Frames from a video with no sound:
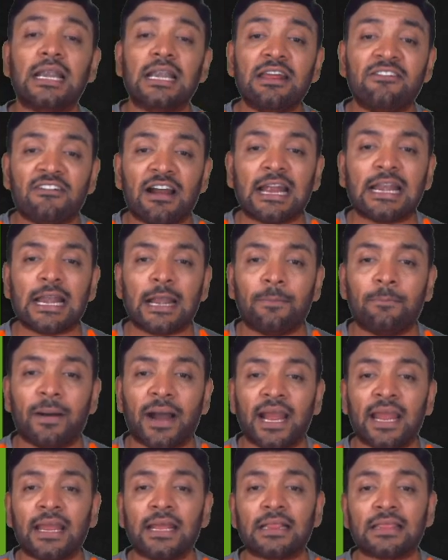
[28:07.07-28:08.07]
divided
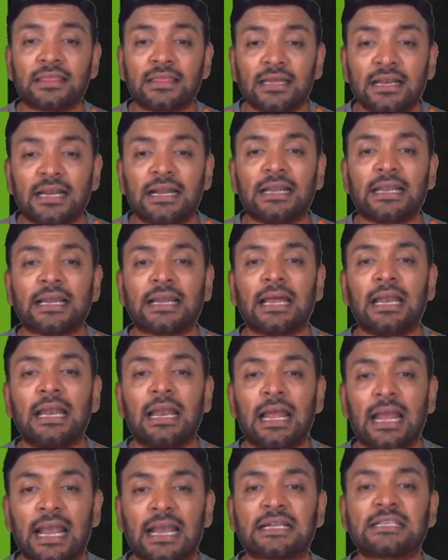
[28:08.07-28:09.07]
by
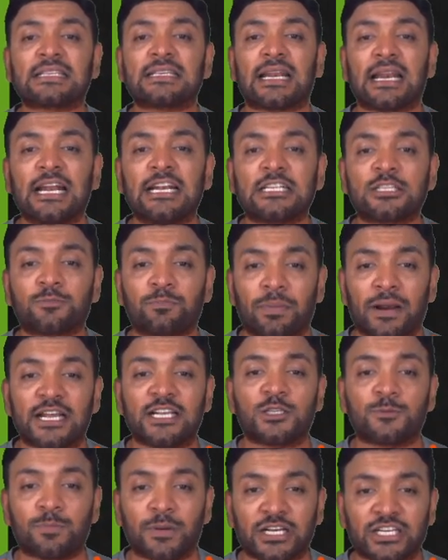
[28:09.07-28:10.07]
theoretical X rights
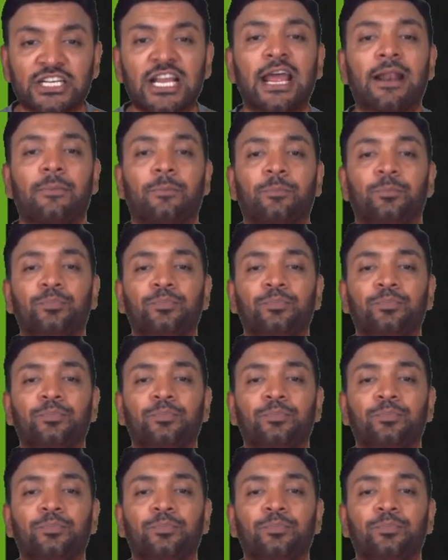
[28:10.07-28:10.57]
price per share.